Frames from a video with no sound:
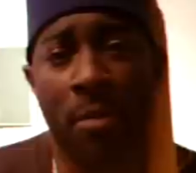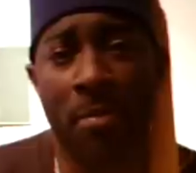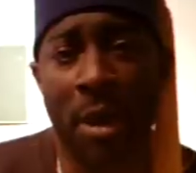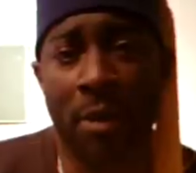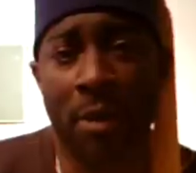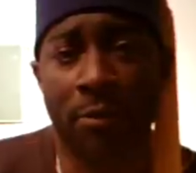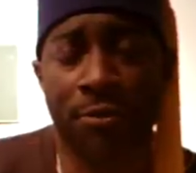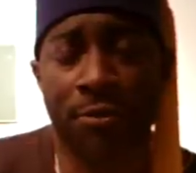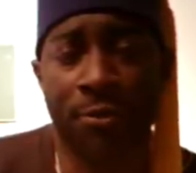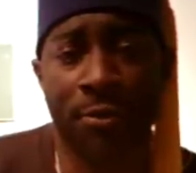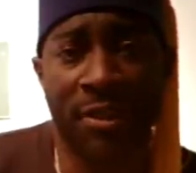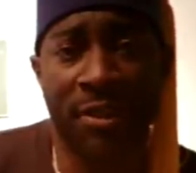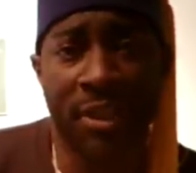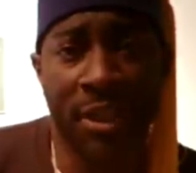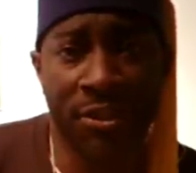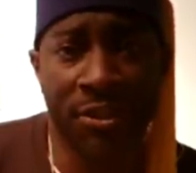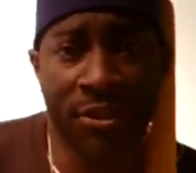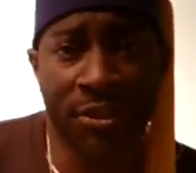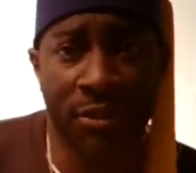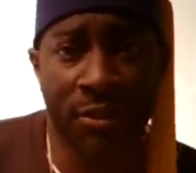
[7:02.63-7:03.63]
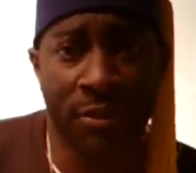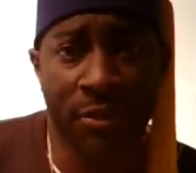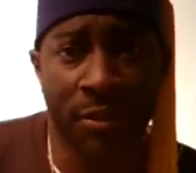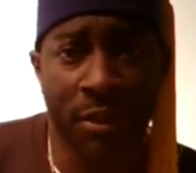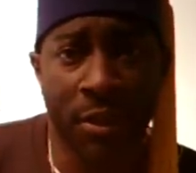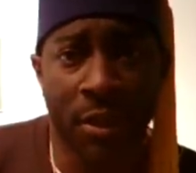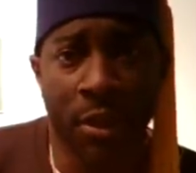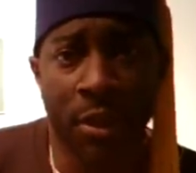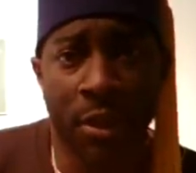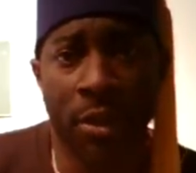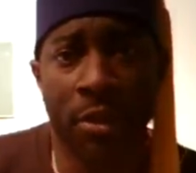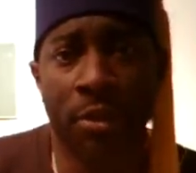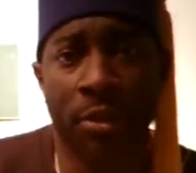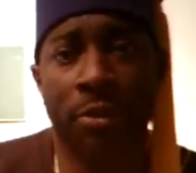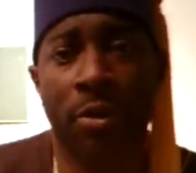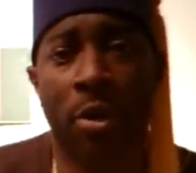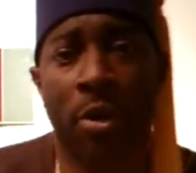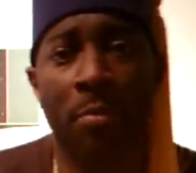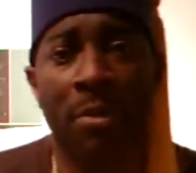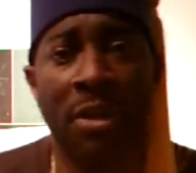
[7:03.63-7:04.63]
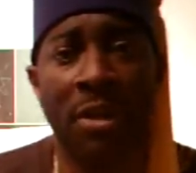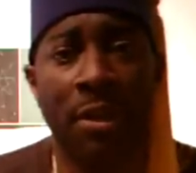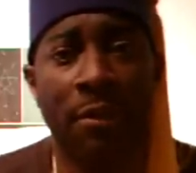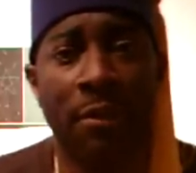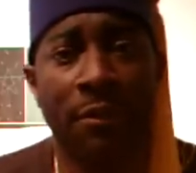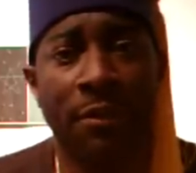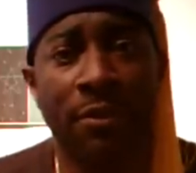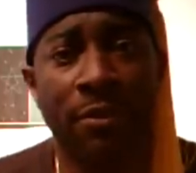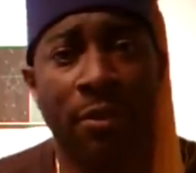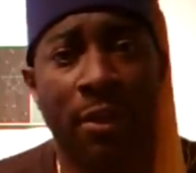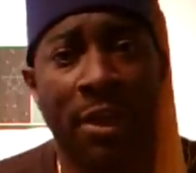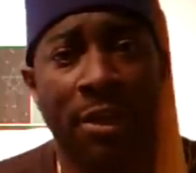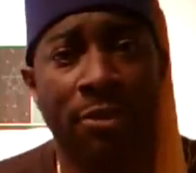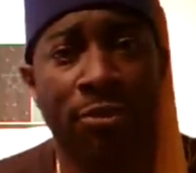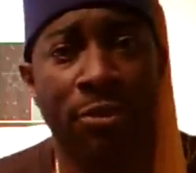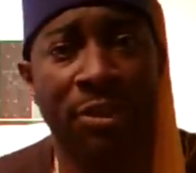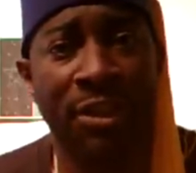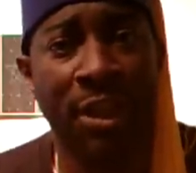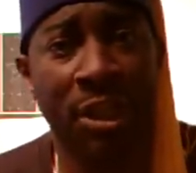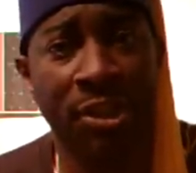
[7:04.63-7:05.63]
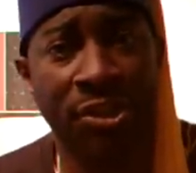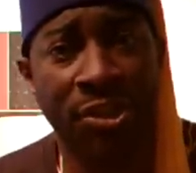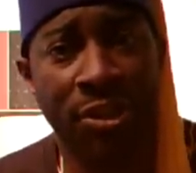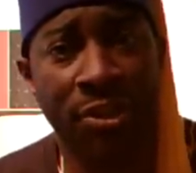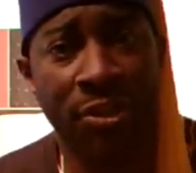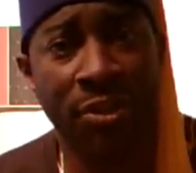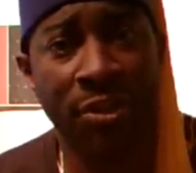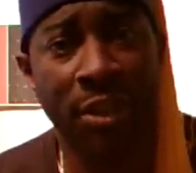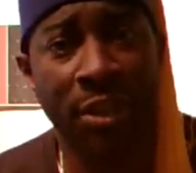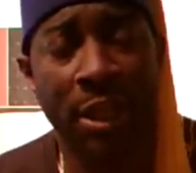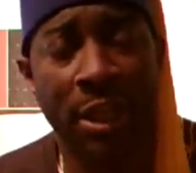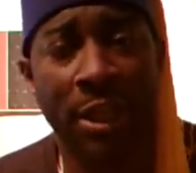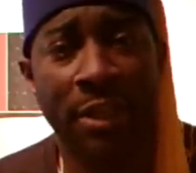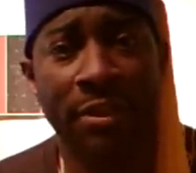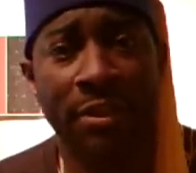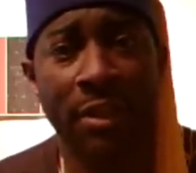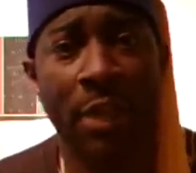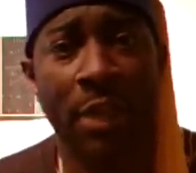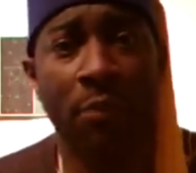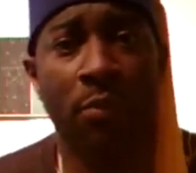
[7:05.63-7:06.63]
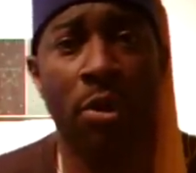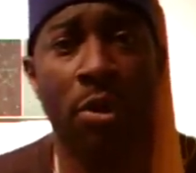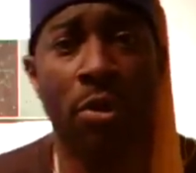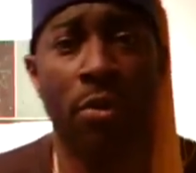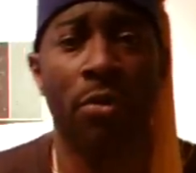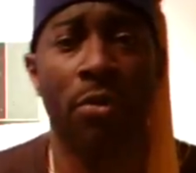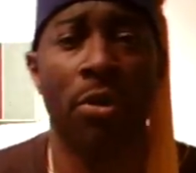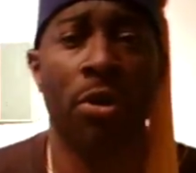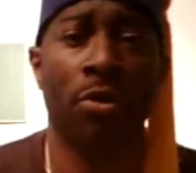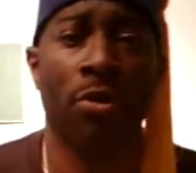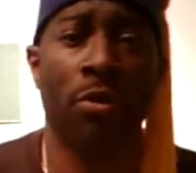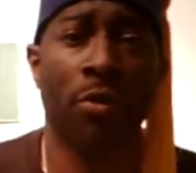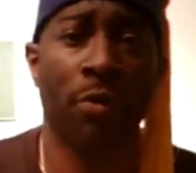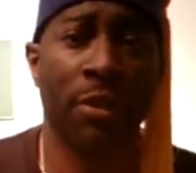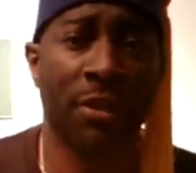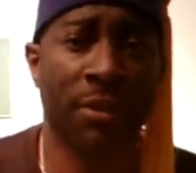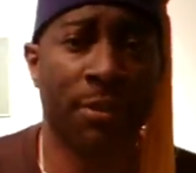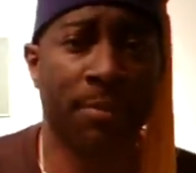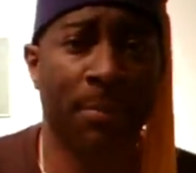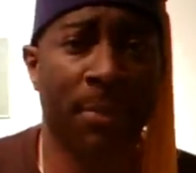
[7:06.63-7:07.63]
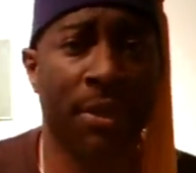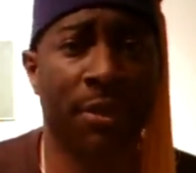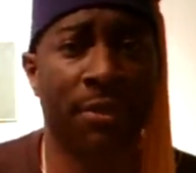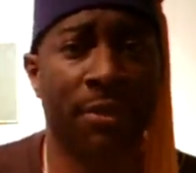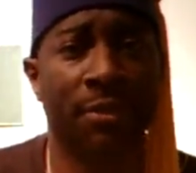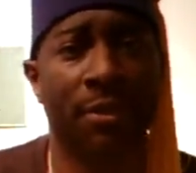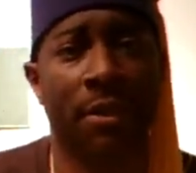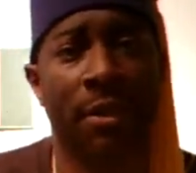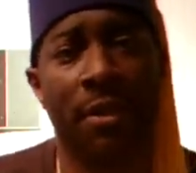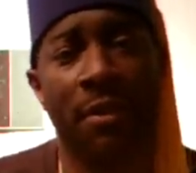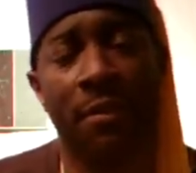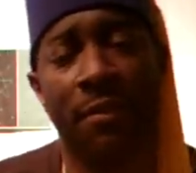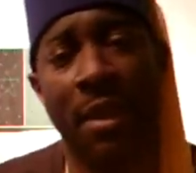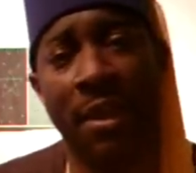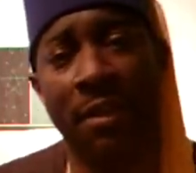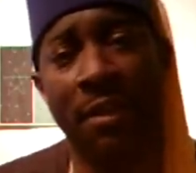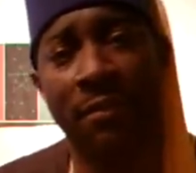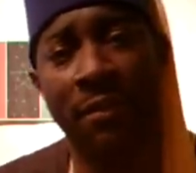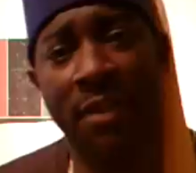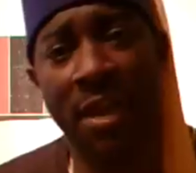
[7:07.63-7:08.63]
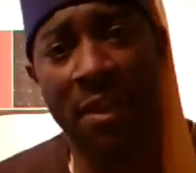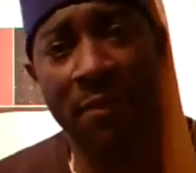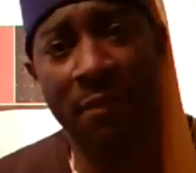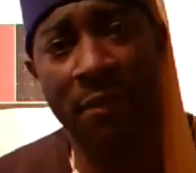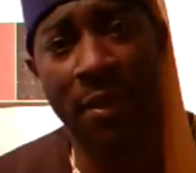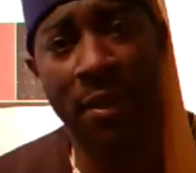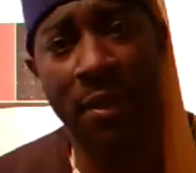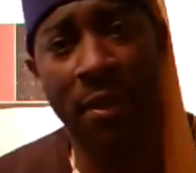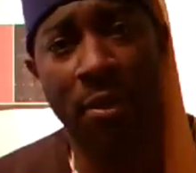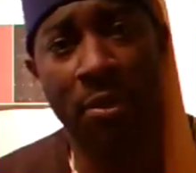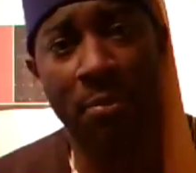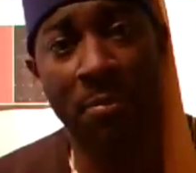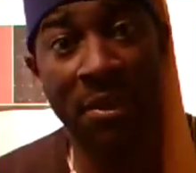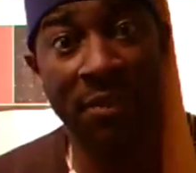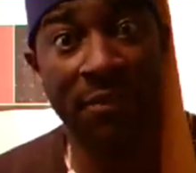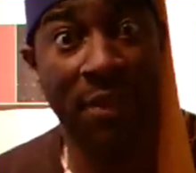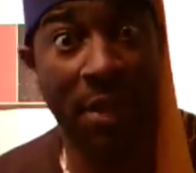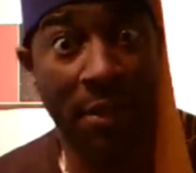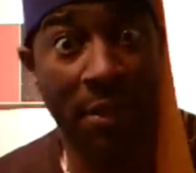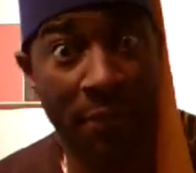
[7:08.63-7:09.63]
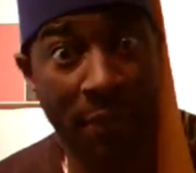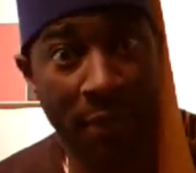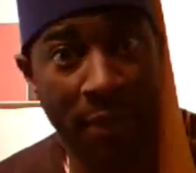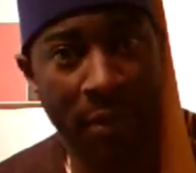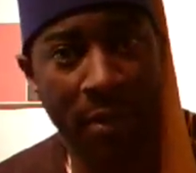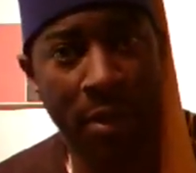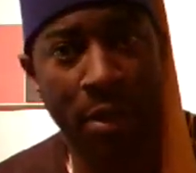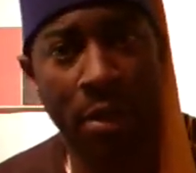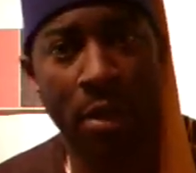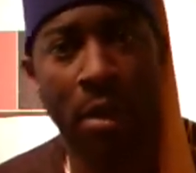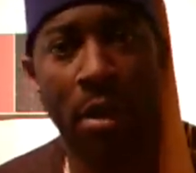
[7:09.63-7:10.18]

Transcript: about tradition, you know, many of us look at traditions and say, well, Christmas, Thanksgiving, or Misgiving,